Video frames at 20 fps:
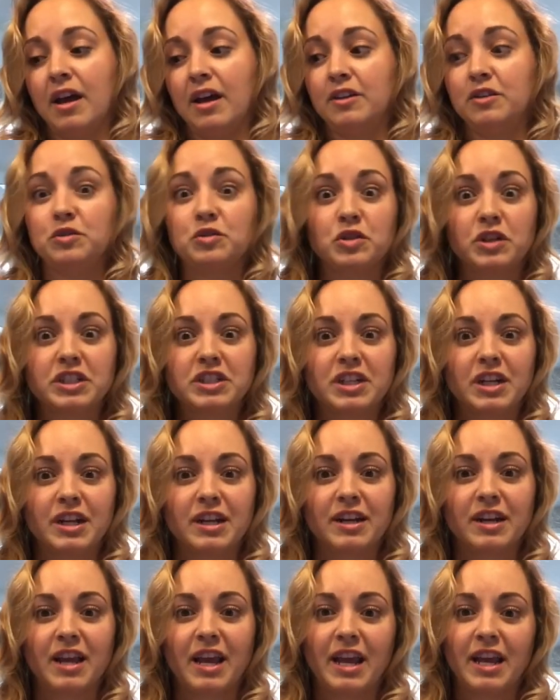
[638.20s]

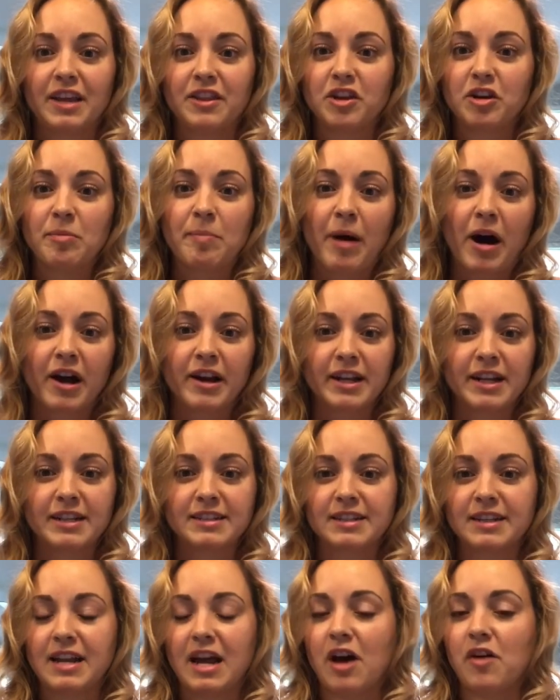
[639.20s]
nutrition and their
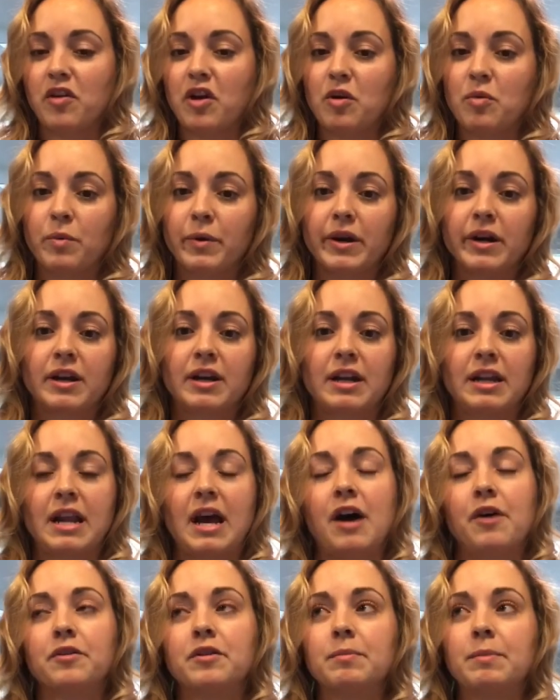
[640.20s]
bodies and how they work and
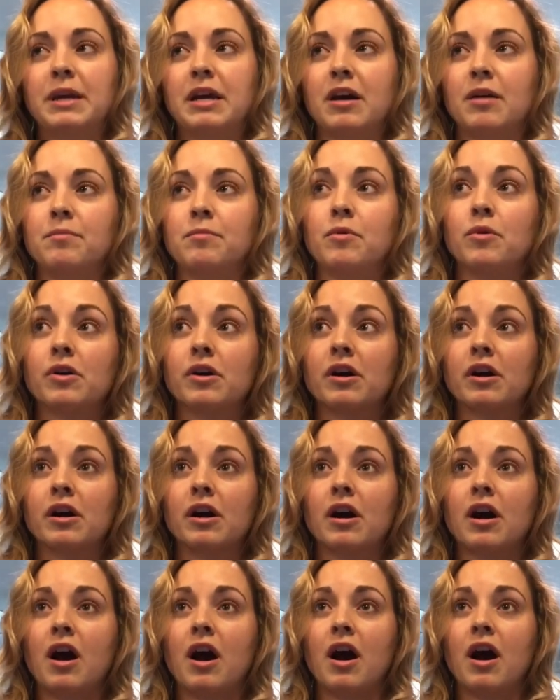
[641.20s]
how to become
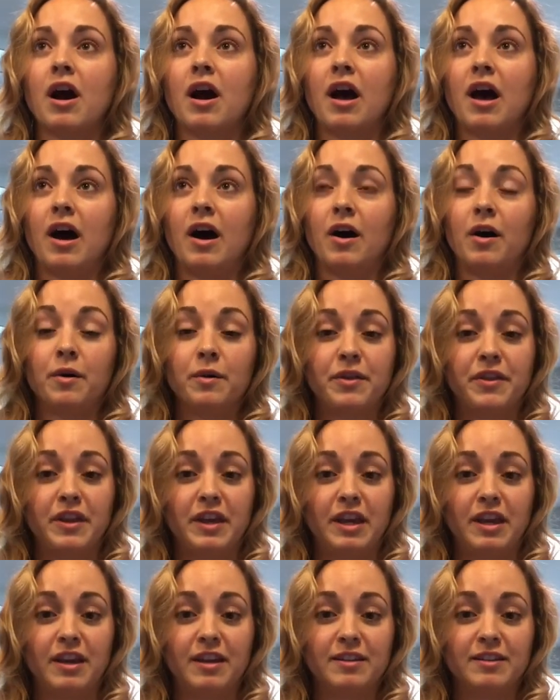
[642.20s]
more
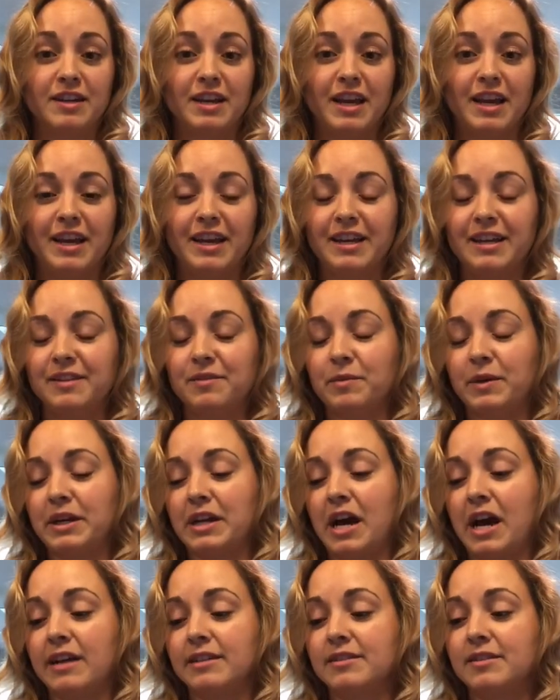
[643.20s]
healthy and
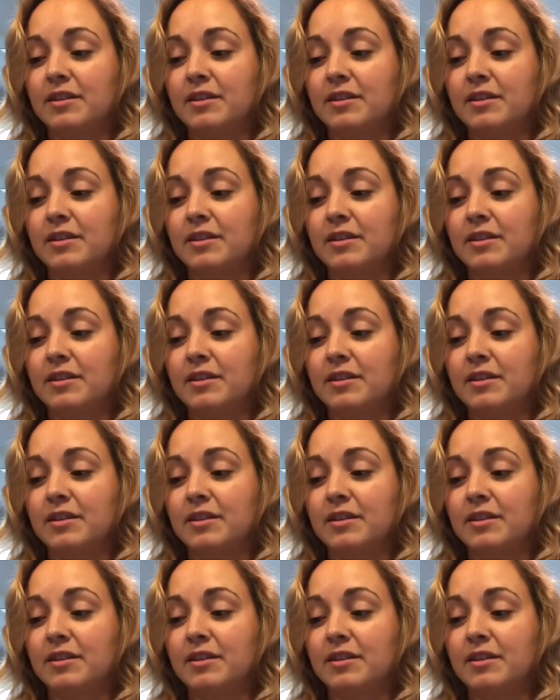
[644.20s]
whatnot.